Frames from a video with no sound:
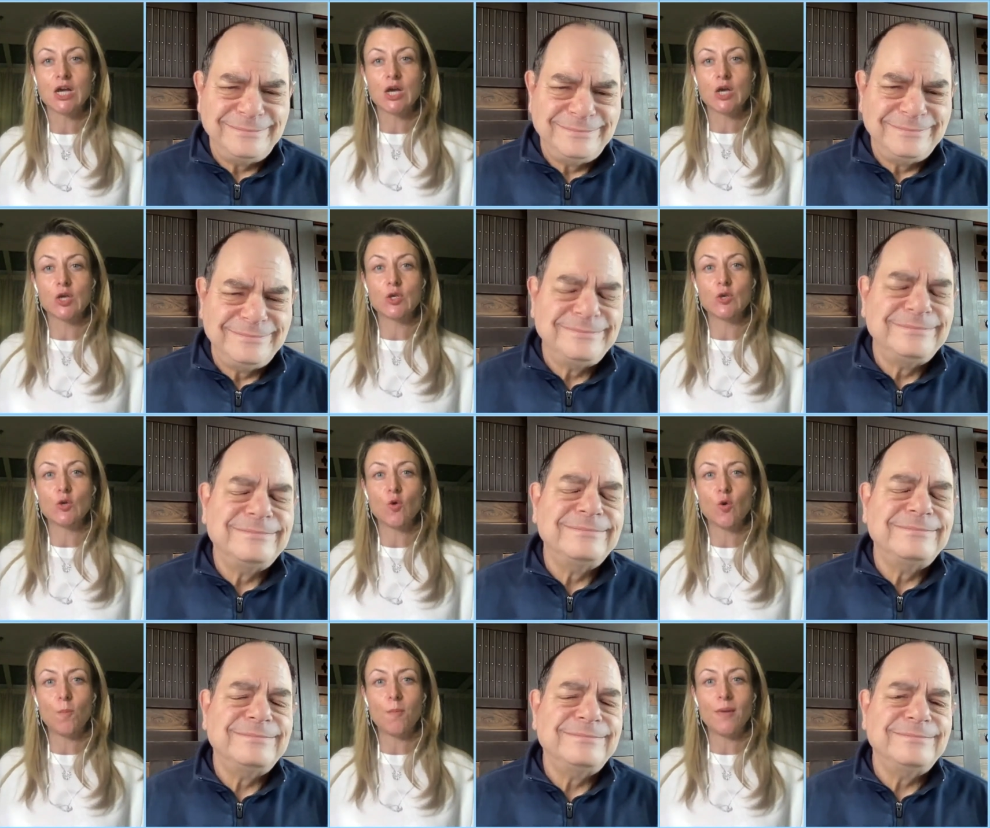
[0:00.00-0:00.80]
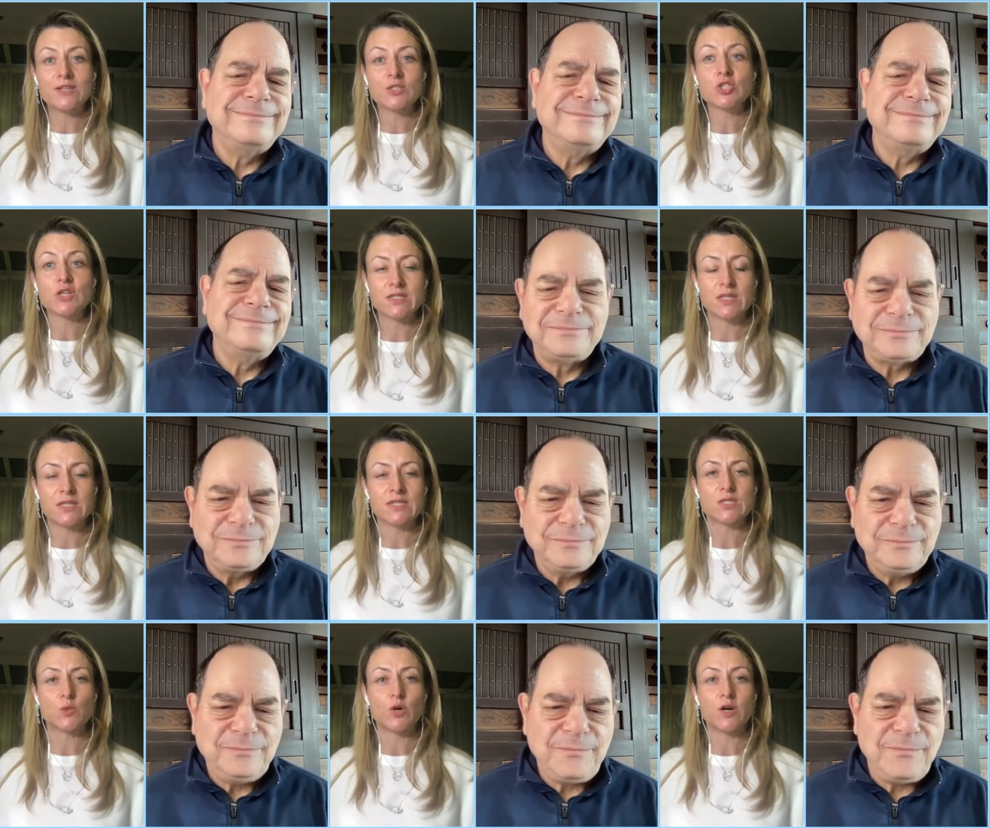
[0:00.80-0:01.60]
Speaker 1: you mentioned this
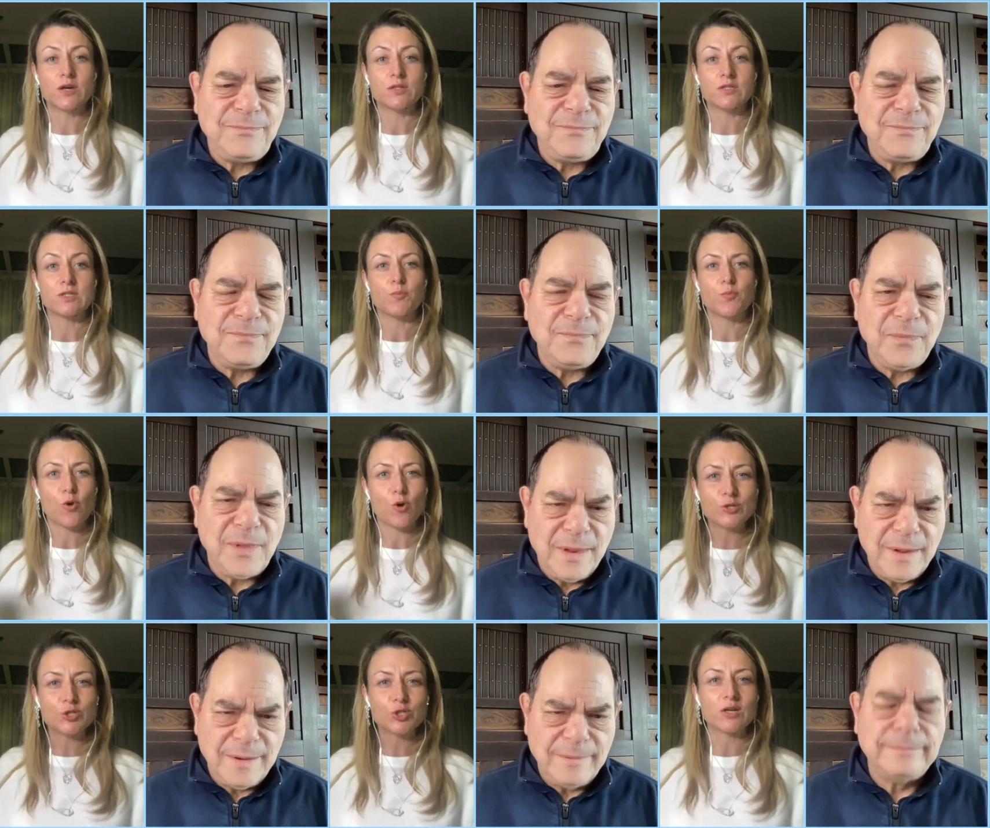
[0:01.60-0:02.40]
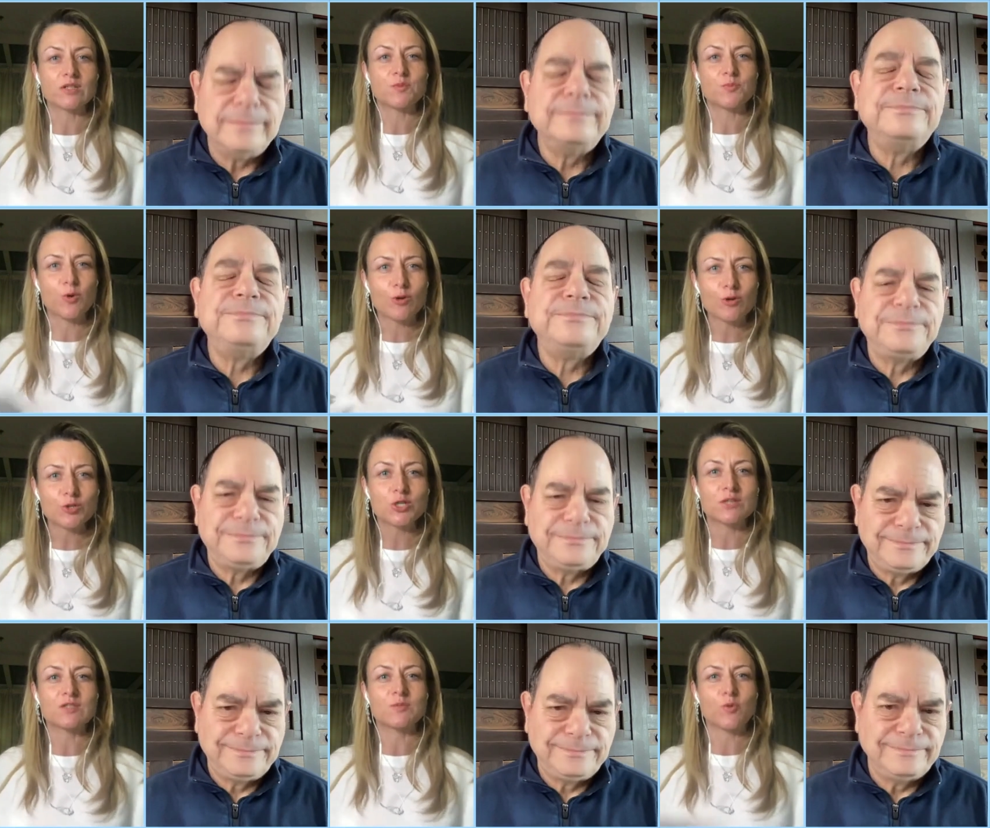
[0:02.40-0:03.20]
word project, project,
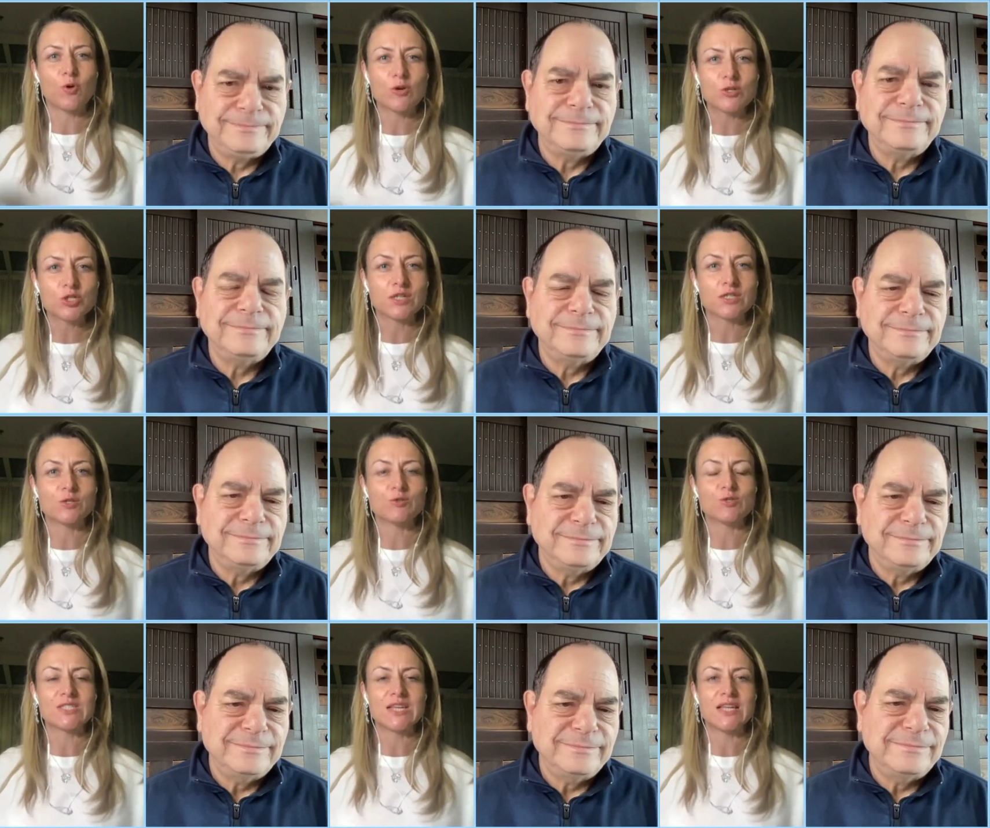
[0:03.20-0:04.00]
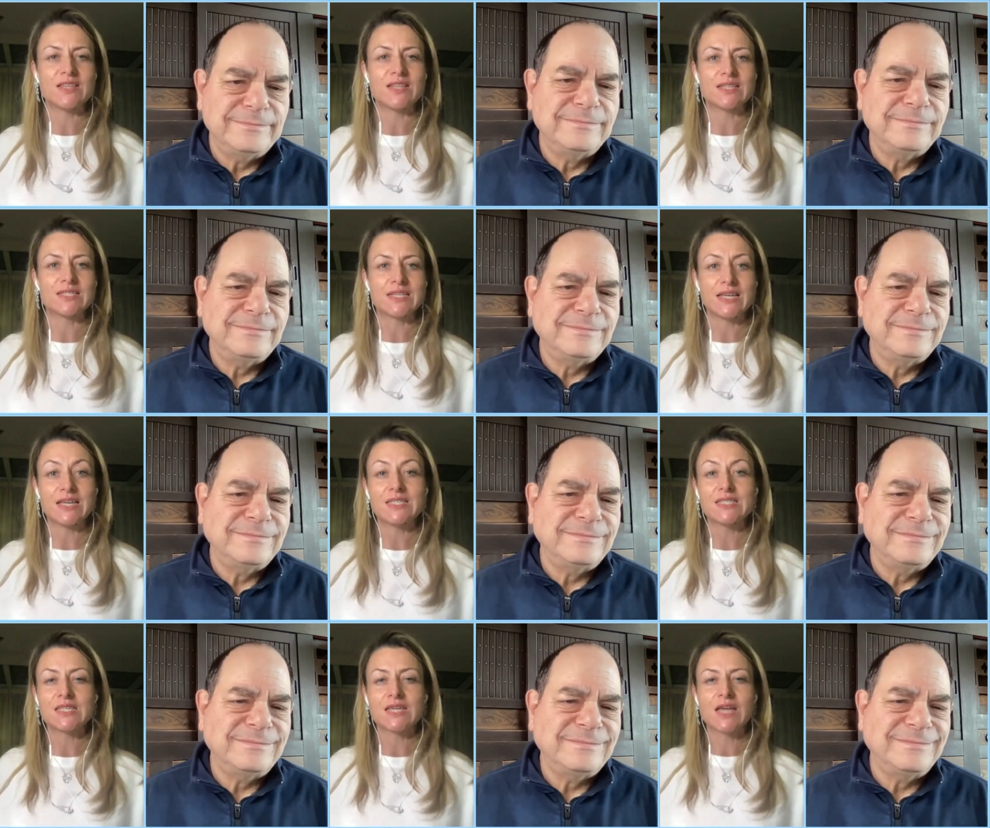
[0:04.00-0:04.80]
project. You say that kids,
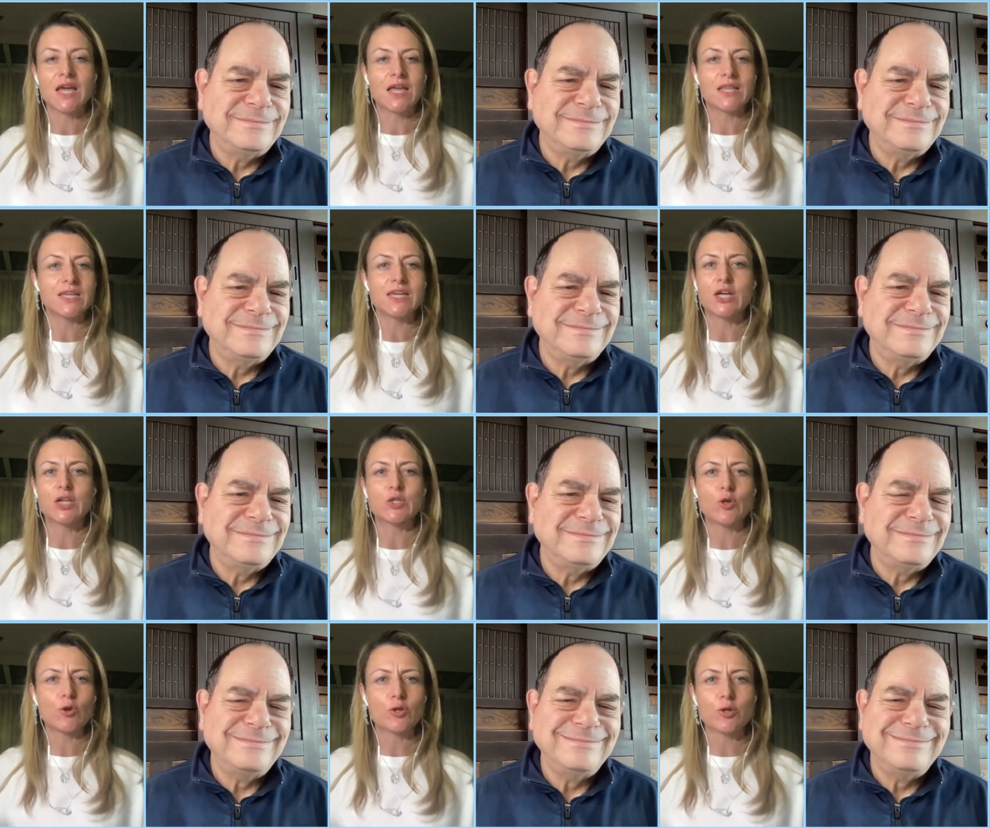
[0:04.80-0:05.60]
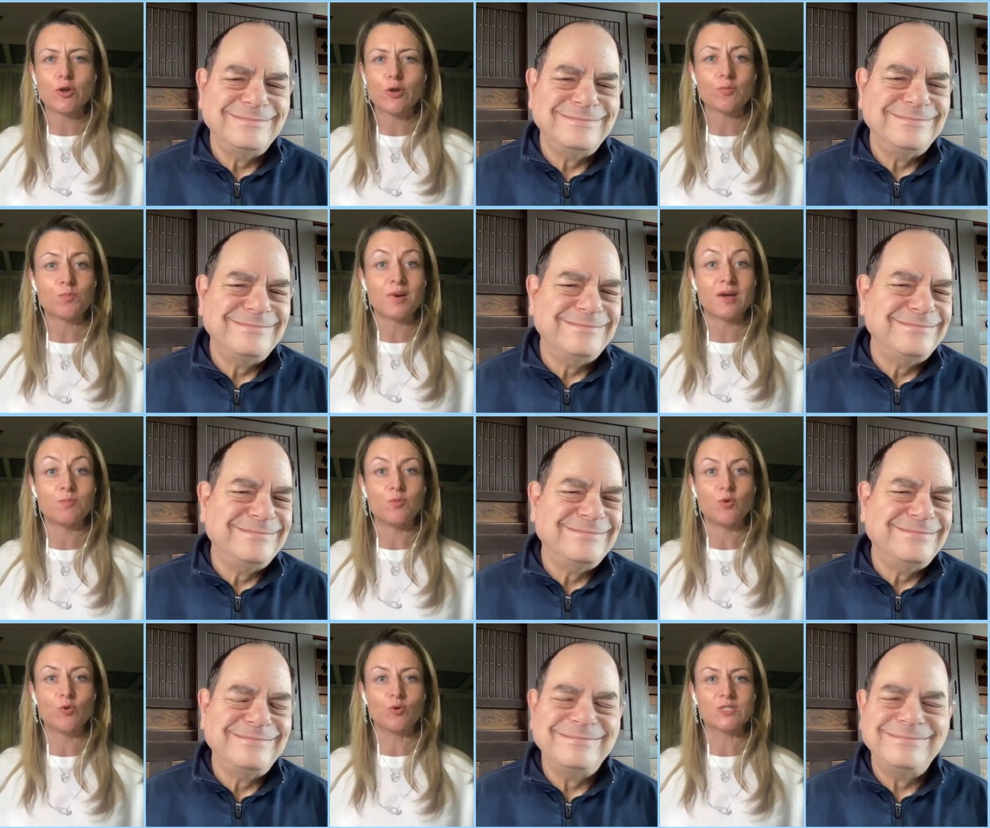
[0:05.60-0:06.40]
they cannot learn by
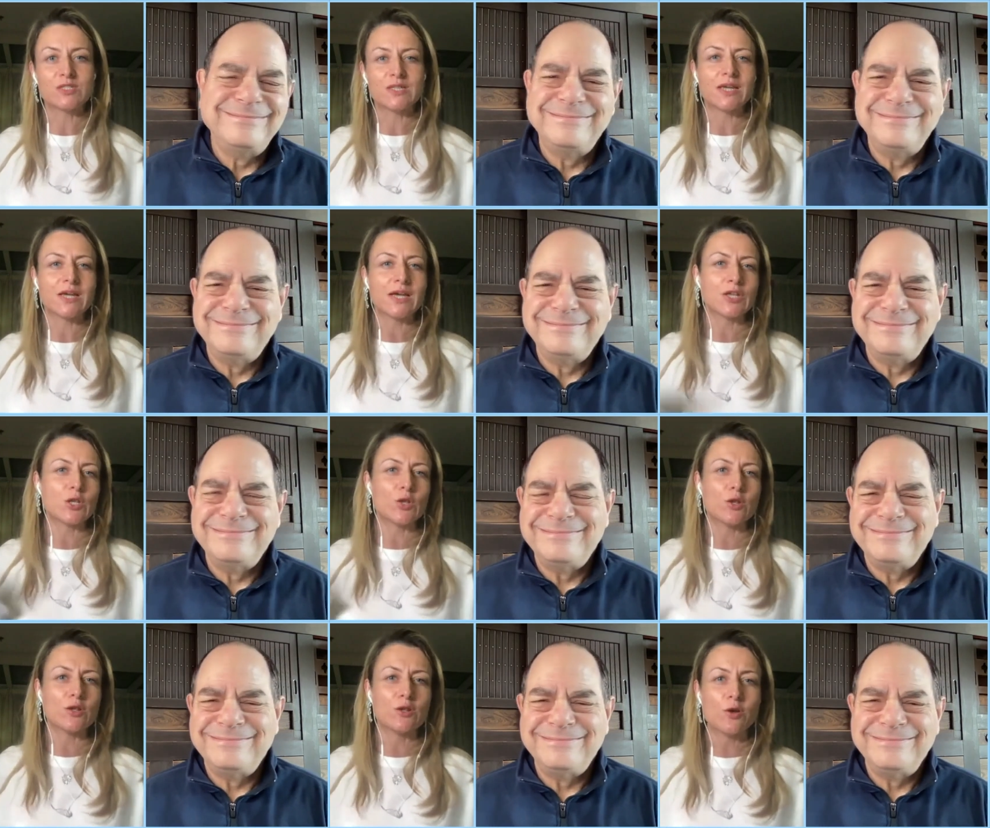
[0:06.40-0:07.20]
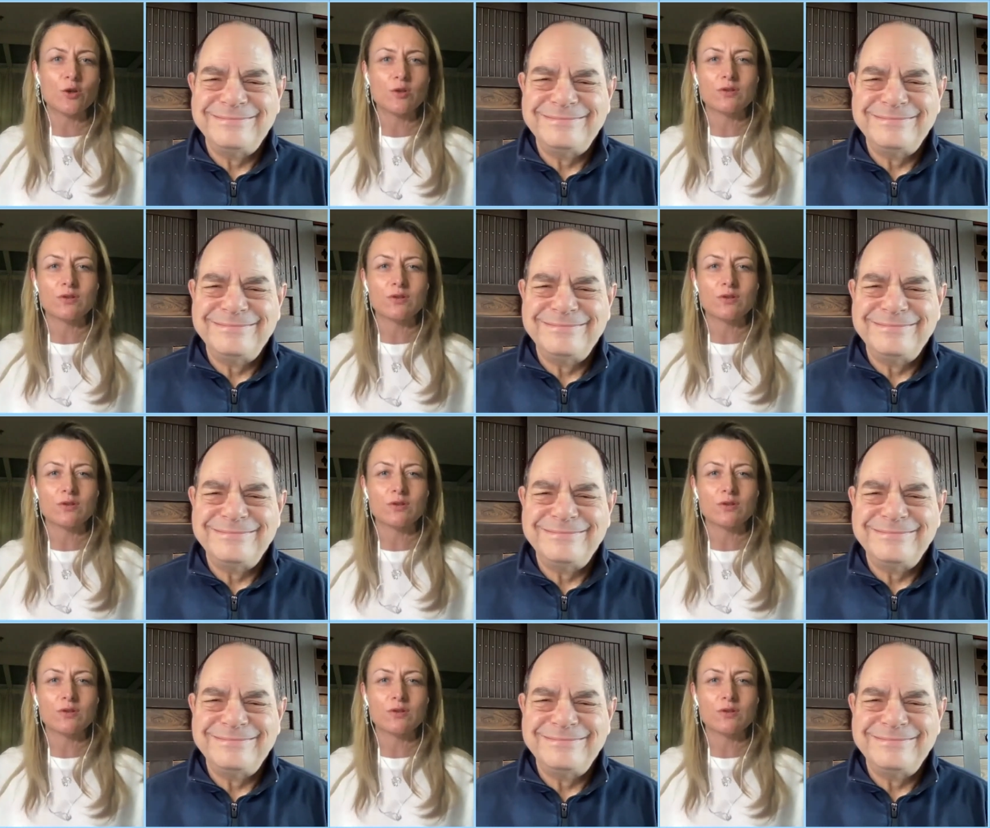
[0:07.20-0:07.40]
books. They can learn,